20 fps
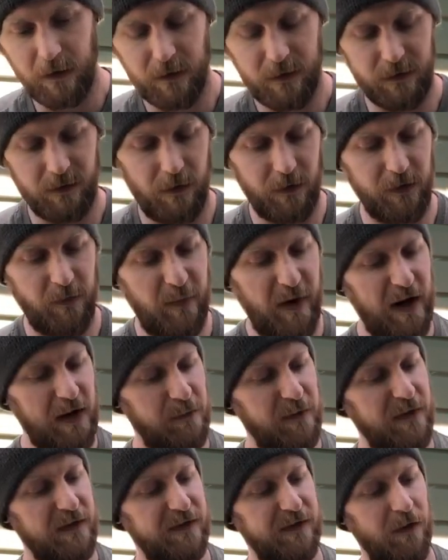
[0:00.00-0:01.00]
So on the bottom
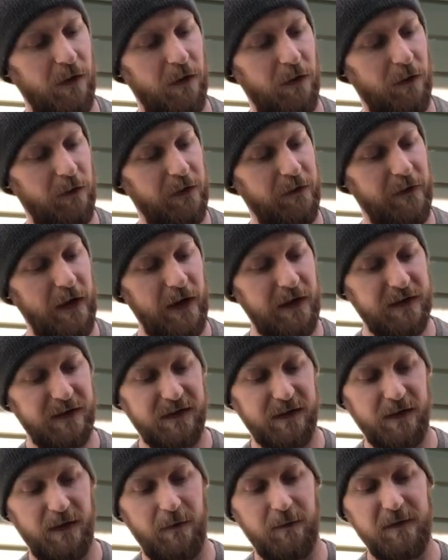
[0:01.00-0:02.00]
of the sole, you've got
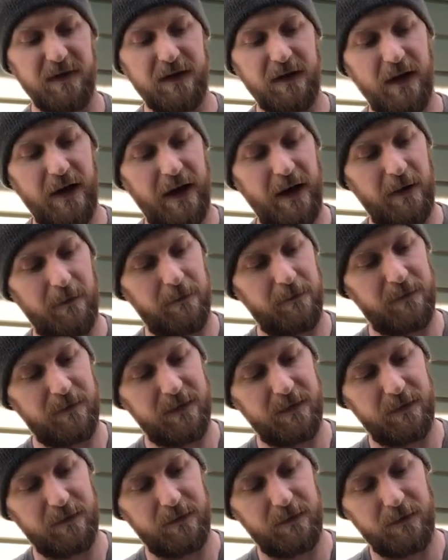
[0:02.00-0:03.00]
some
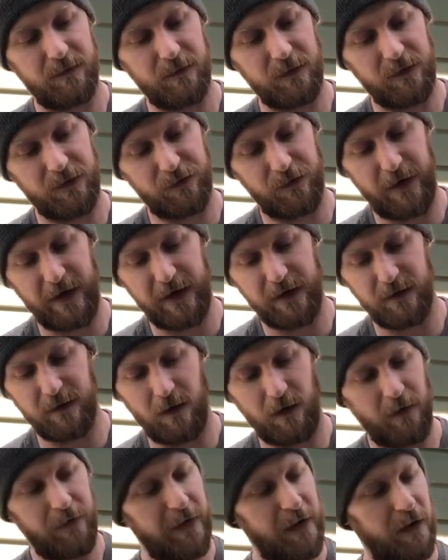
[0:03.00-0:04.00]
tread
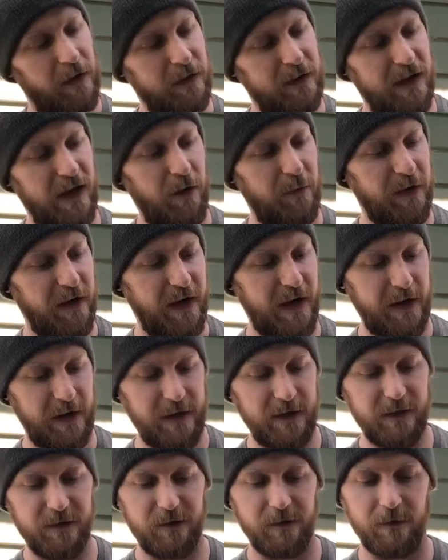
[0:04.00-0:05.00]
on there to help you kind of
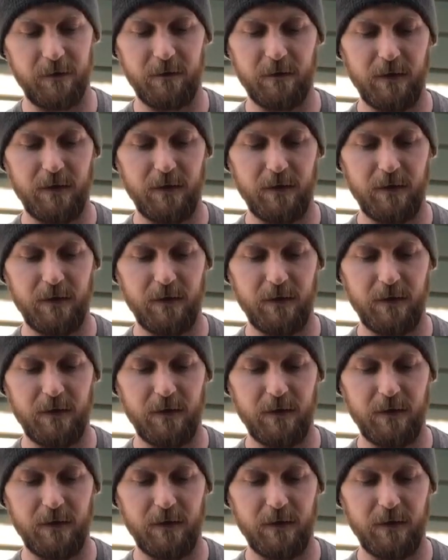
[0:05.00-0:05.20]
get you